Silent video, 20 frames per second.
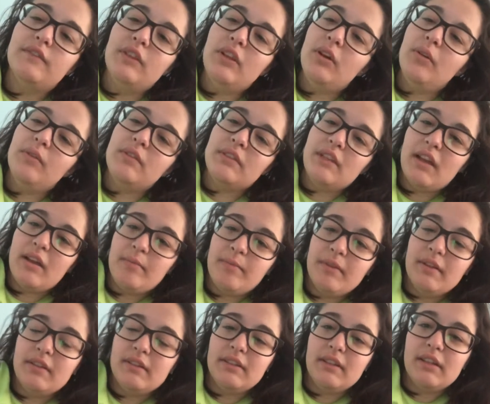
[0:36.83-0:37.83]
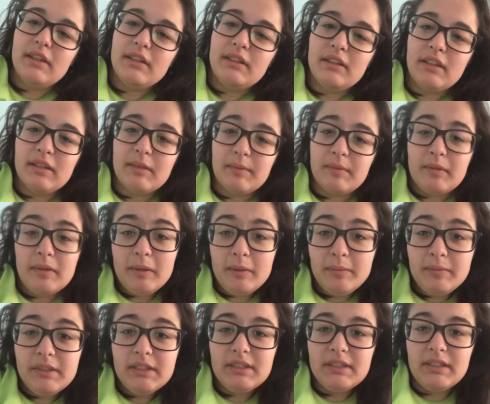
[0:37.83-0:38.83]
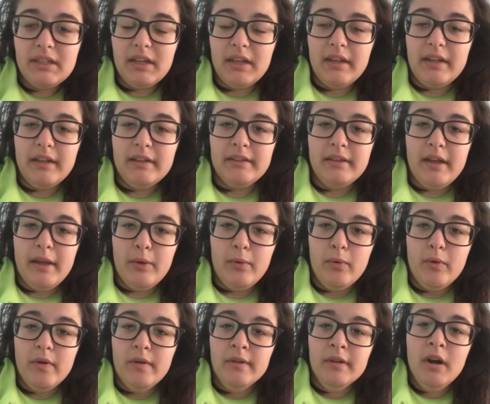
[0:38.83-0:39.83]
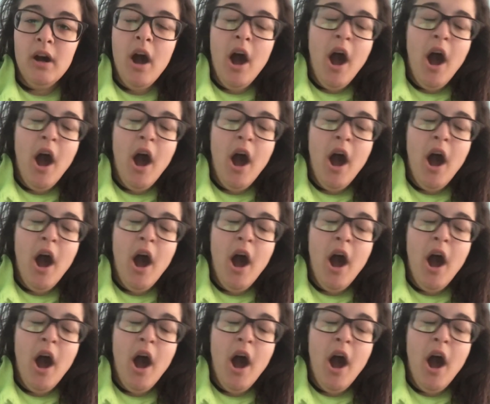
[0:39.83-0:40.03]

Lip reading: So with that being said, that's my update, and I guess I will